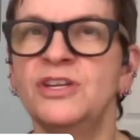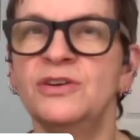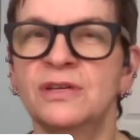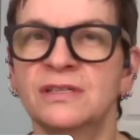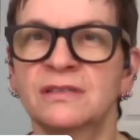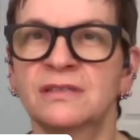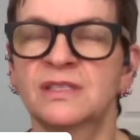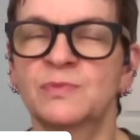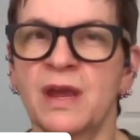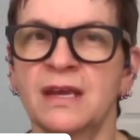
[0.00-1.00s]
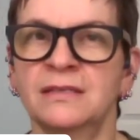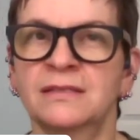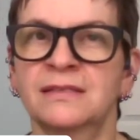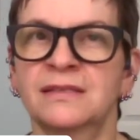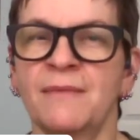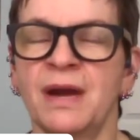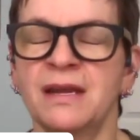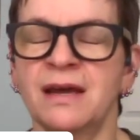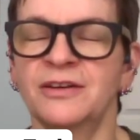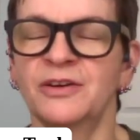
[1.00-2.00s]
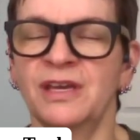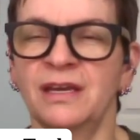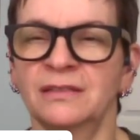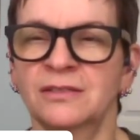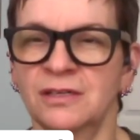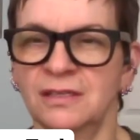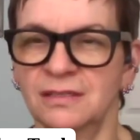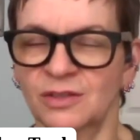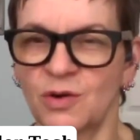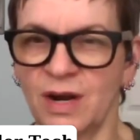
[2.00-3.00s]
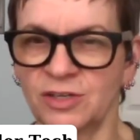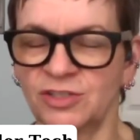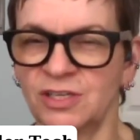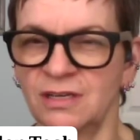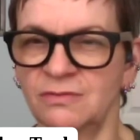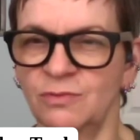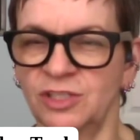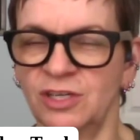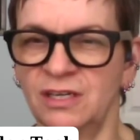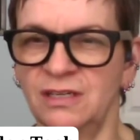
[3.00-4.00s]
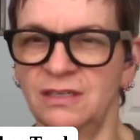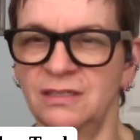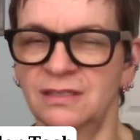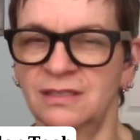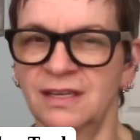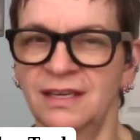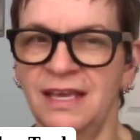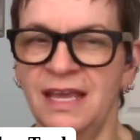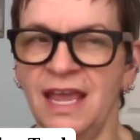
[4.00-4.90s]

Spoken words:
new to this space, I might not know the answer to this question, which is,